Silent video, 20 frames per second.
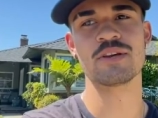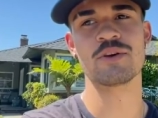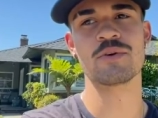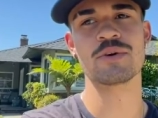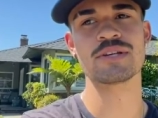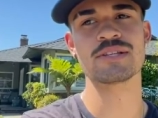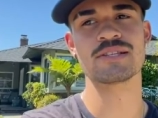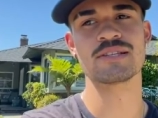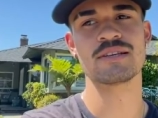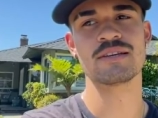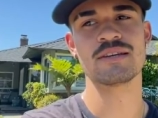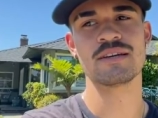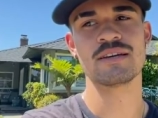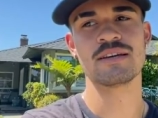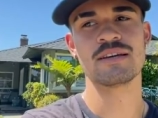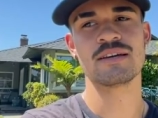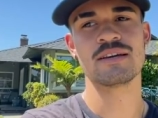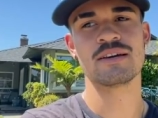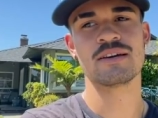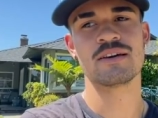Always
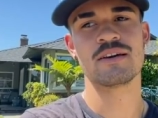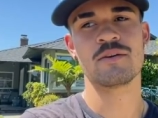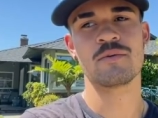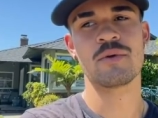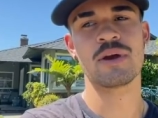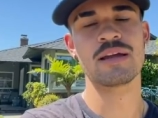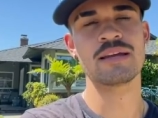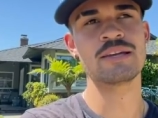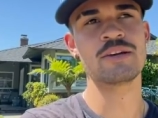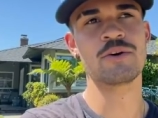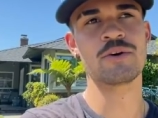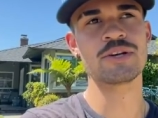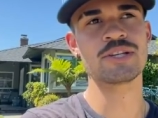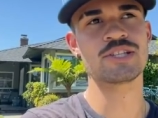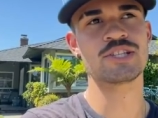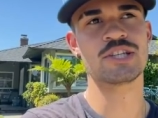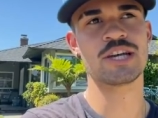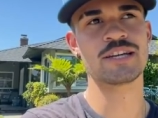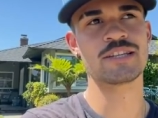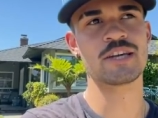he always
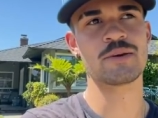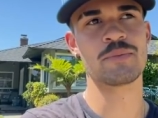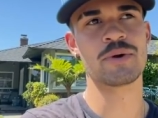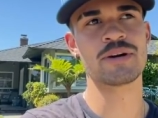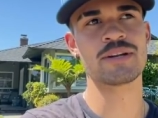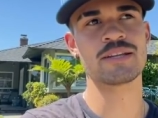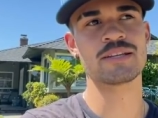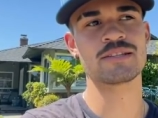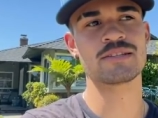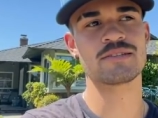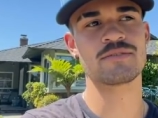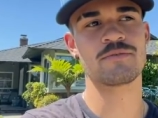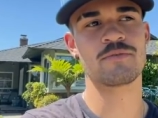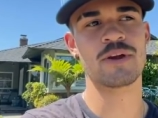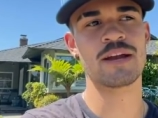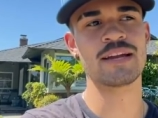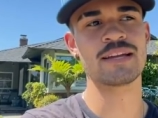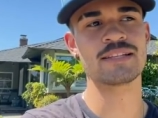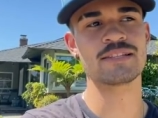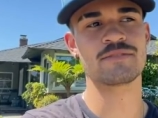checked up on his
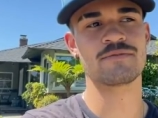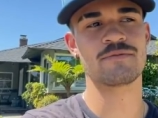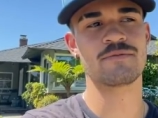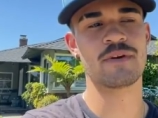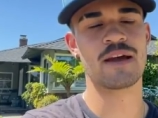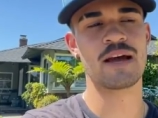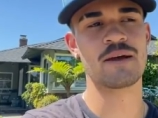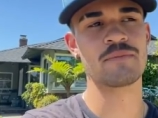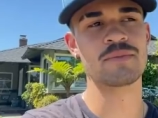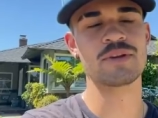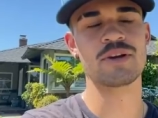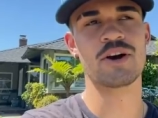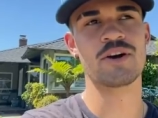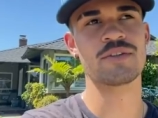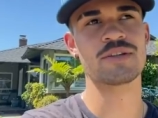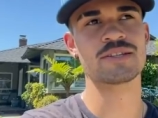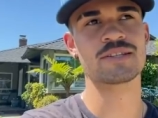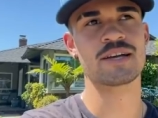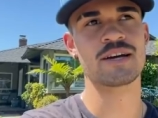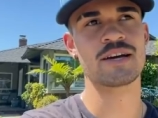friends, family all
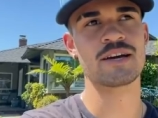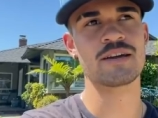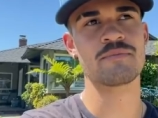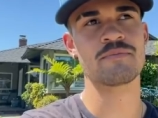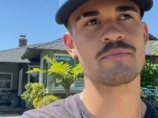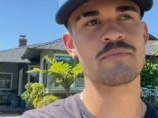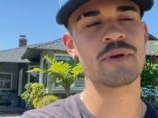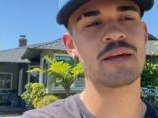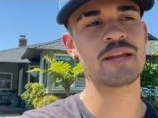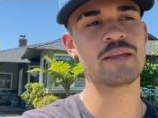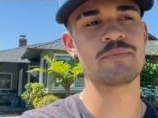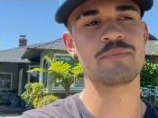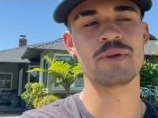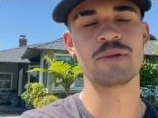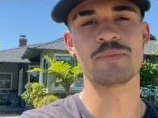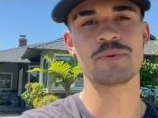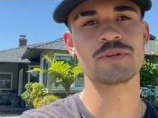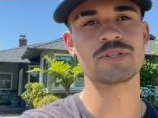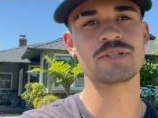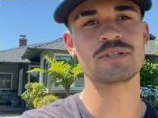the time. Many
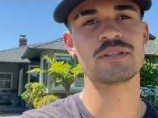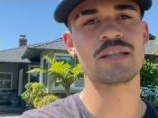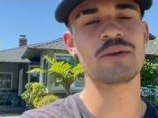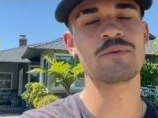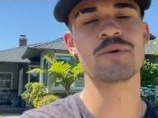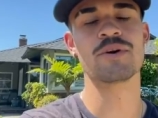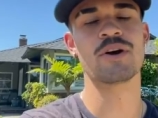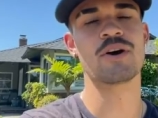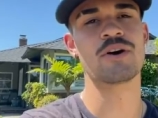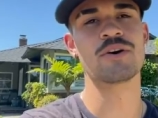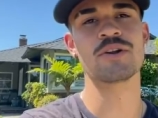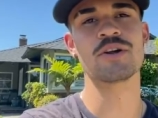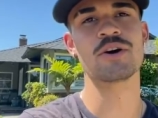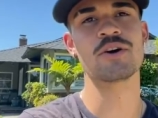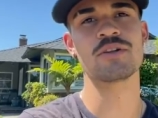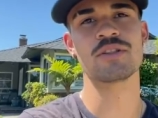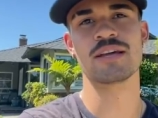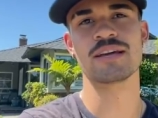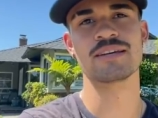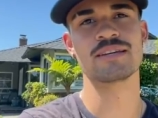people they would all
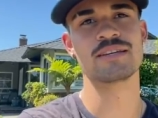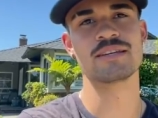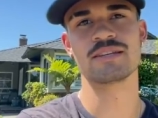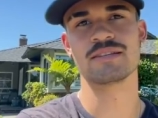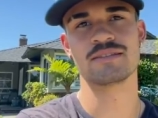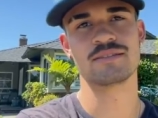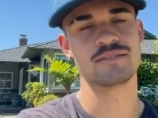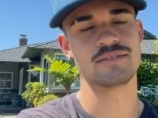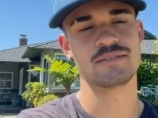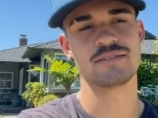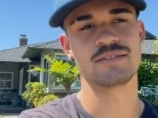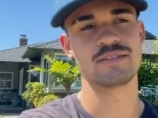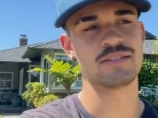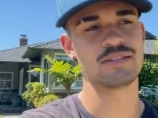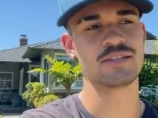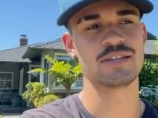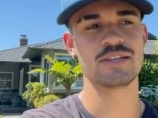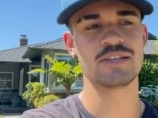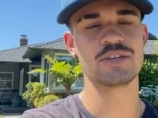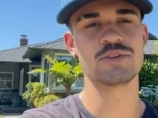know like
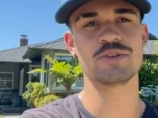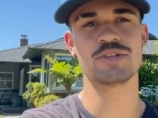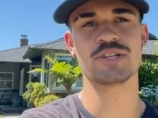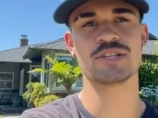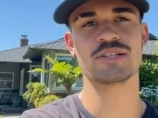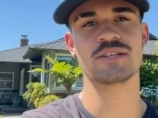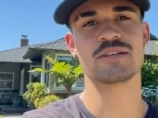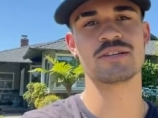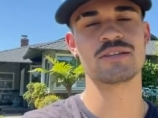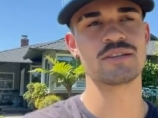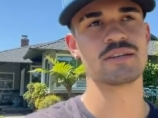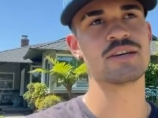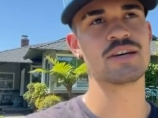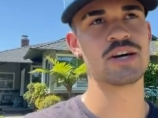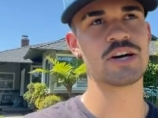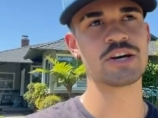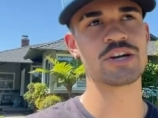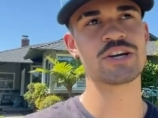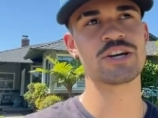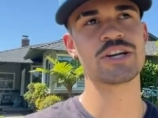he was just a,
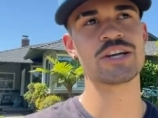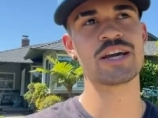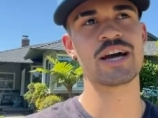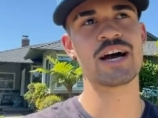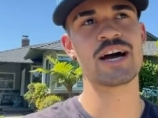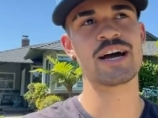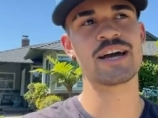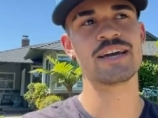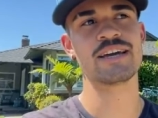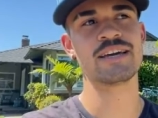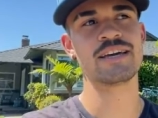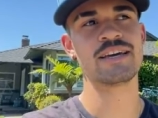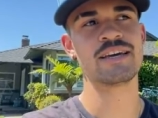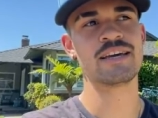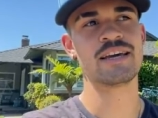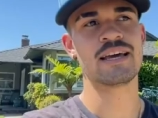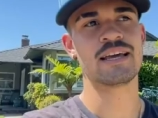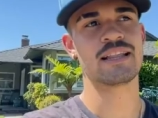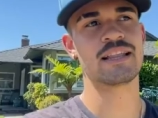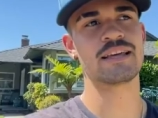a good guy.
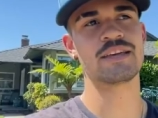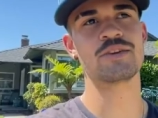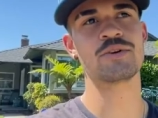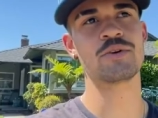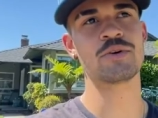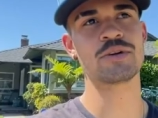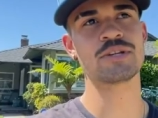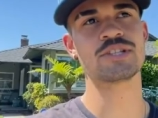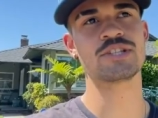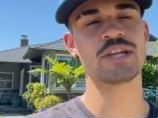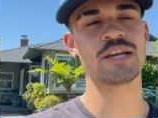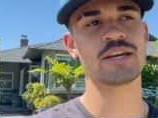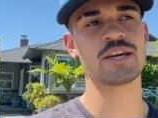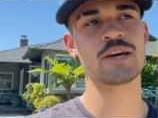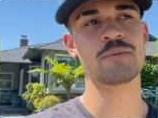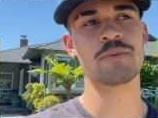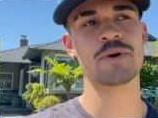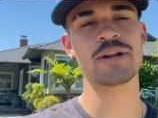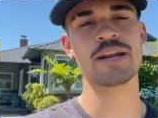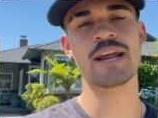Like he would always check
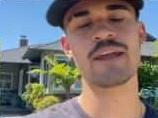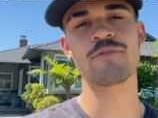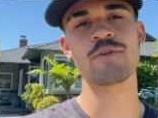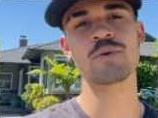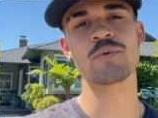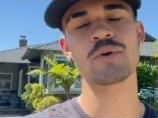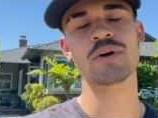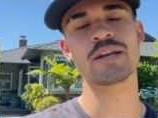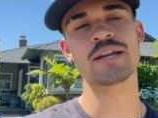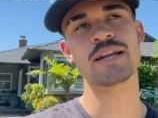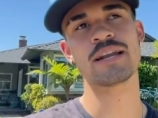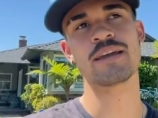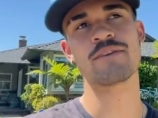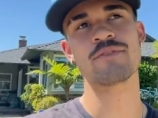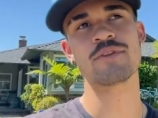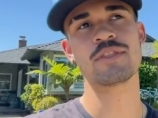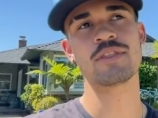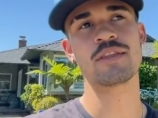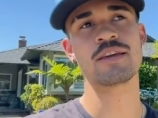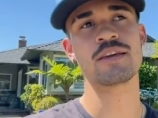up on everyone and
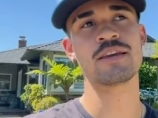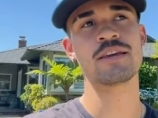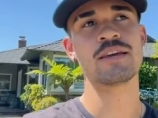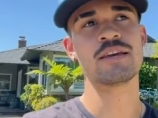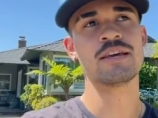everything.